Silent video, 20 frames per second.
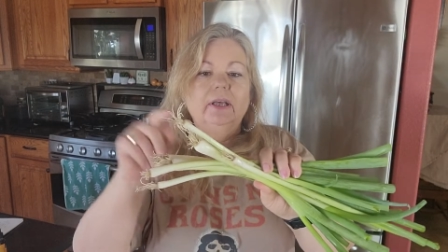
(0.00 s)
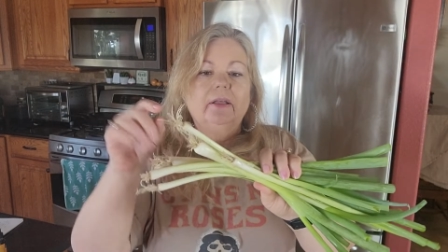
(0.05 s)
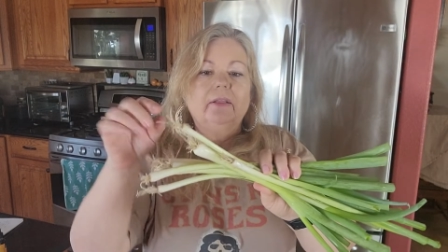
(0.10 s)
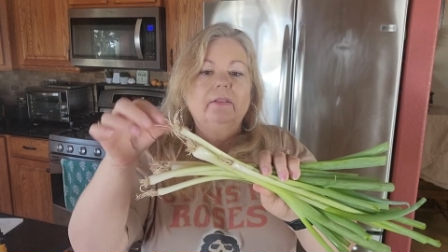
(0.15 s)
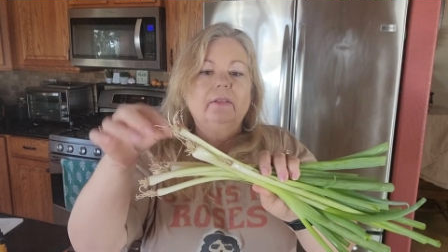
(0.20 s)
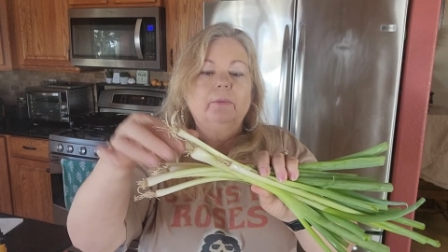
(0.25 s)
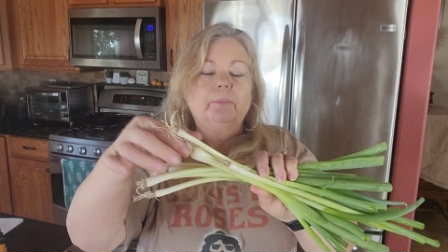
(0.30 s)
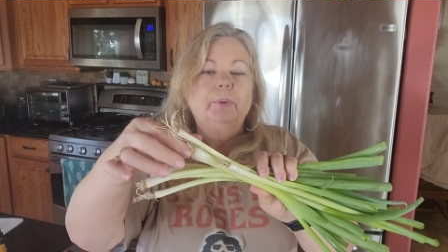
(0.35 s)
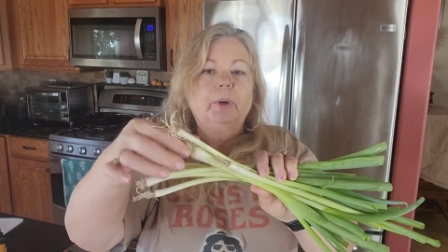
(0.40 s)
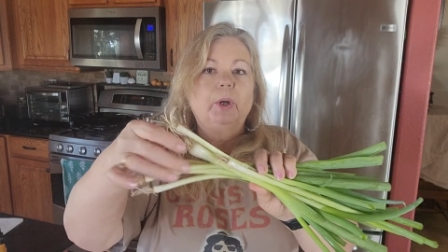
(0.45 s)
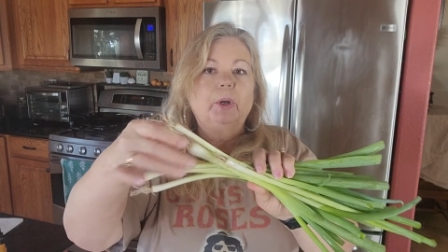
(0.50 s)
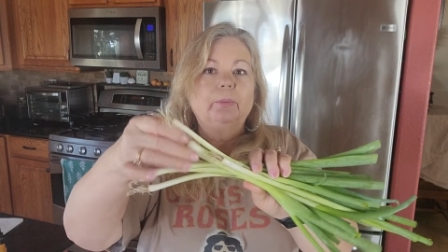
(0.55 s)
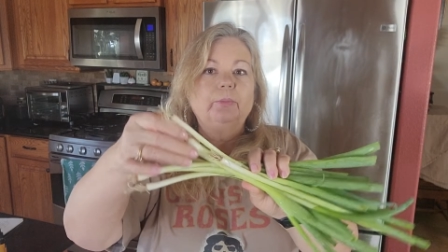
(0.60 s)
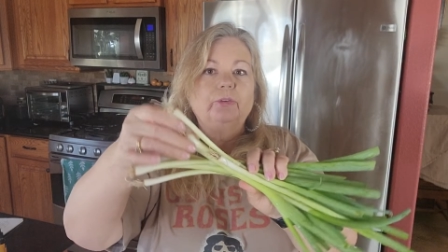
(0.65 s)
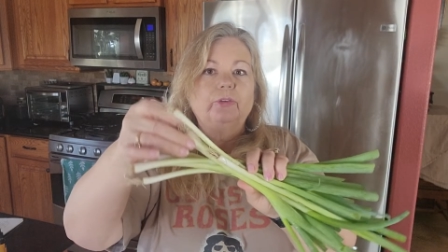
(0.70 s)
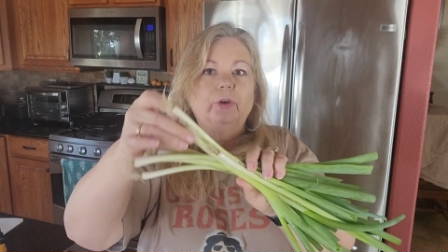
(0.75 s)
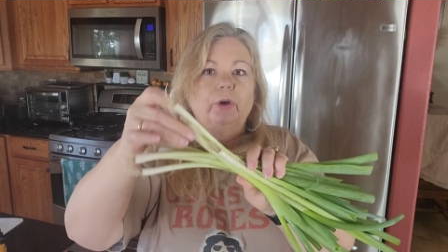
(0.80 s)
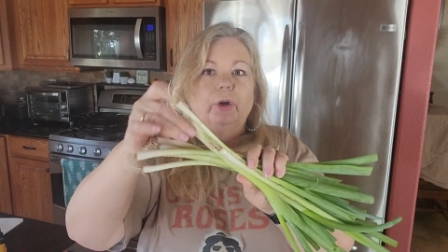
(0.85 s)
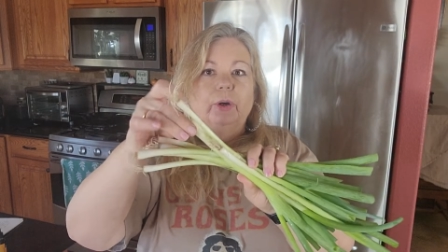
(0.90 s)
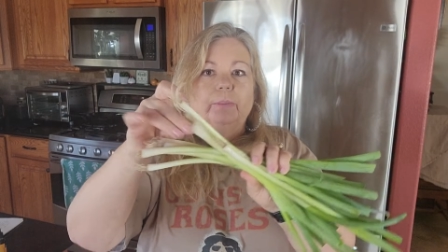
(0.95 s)
the bulbs
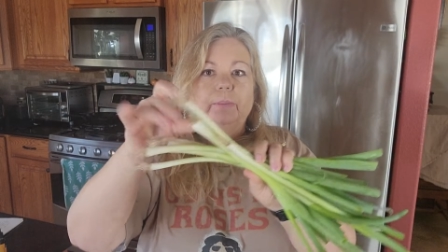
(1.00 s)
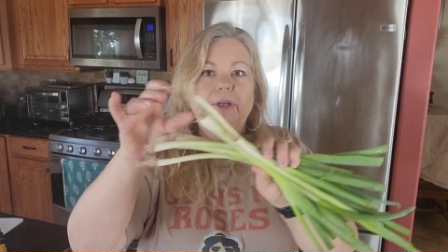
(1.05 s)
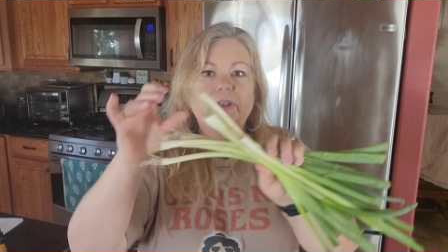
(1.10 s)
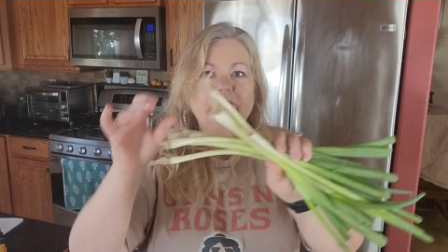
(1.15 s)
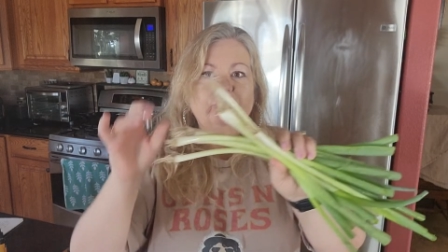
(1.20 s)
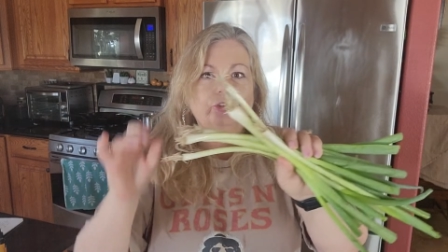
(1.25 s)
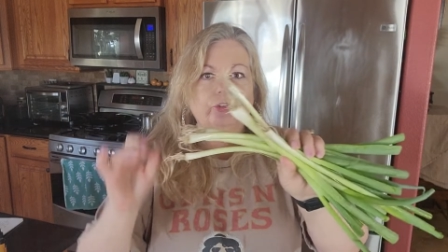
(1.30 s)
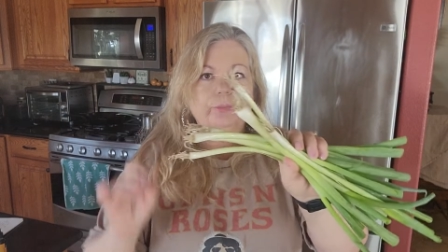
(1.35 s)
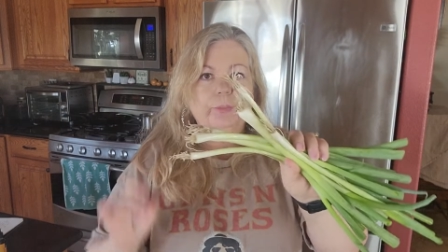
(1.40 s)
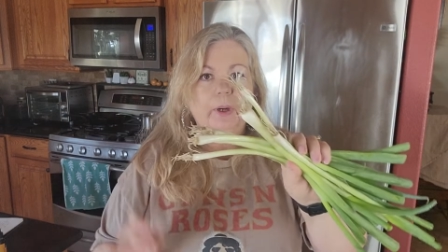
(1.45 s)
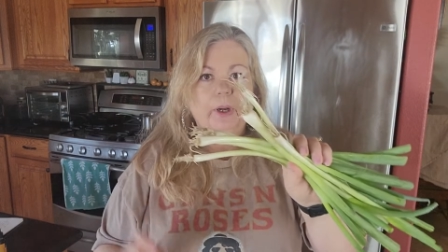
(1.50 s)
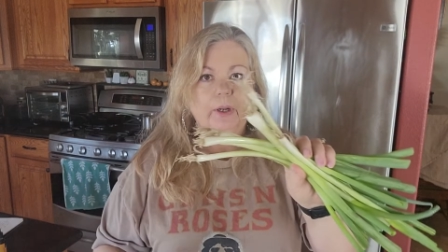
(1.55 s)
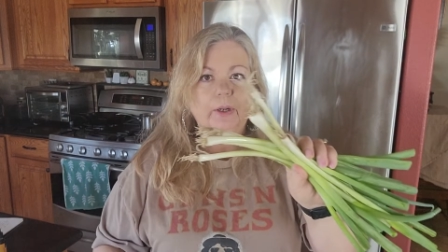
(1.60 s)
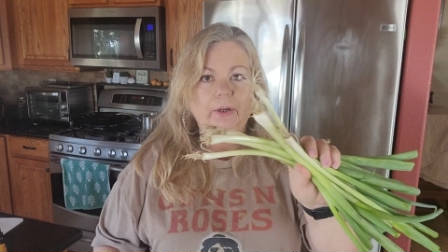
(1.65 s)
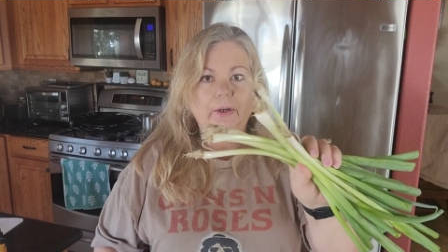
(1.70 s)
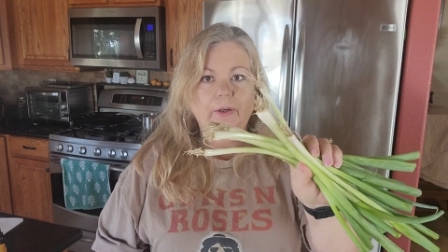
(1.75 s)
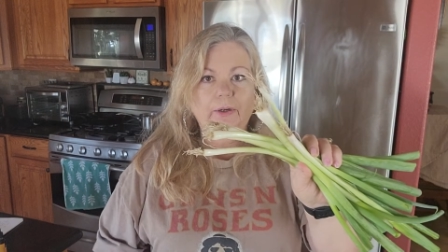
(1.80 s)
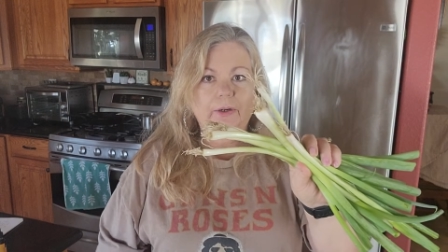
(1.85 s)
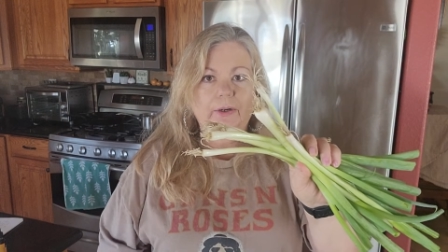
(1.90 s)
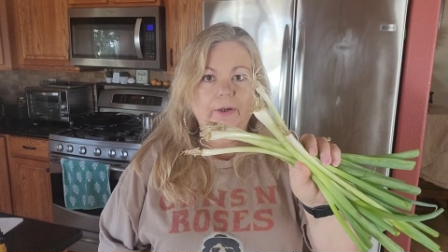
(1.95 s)
are much
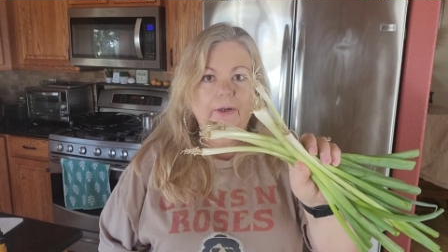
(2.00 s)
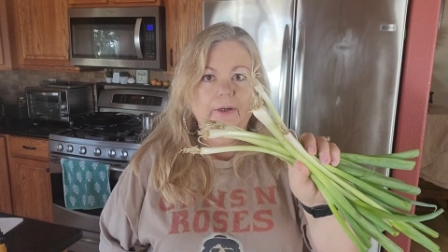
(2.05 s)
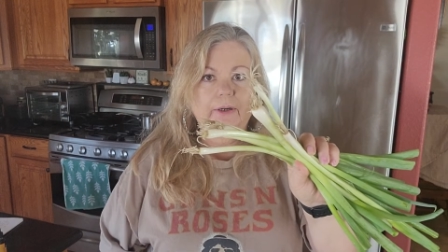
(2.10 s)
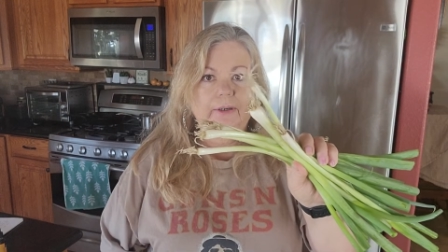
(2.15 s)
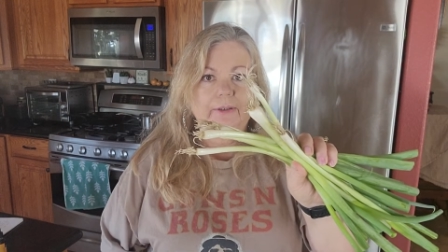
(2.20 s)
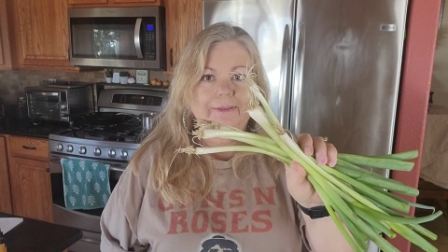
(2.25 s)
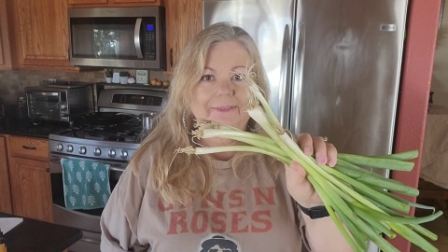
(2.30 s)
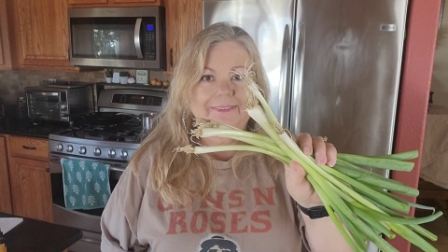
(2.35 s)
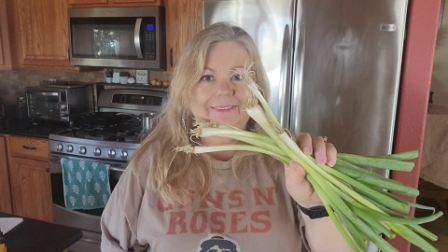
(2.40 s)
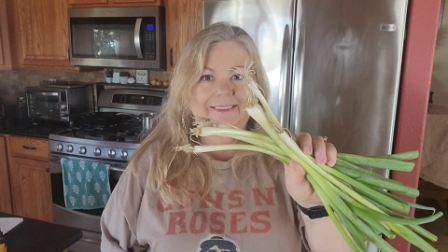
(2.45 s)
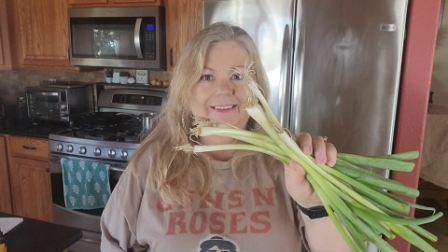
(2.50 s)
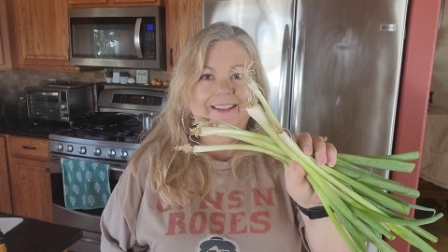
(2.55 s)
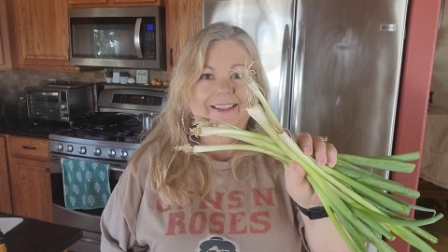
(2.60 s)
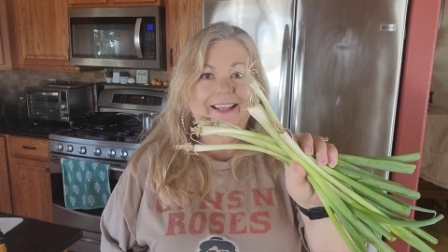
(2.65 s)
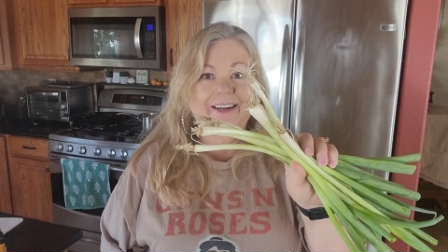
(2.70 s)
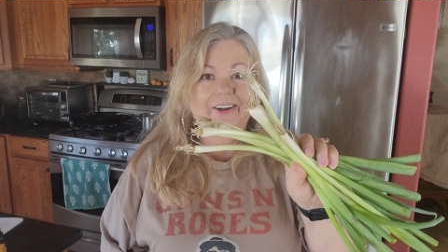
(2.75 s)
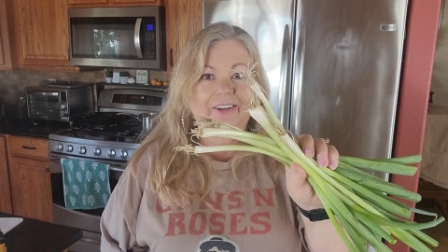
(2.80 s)
smaller than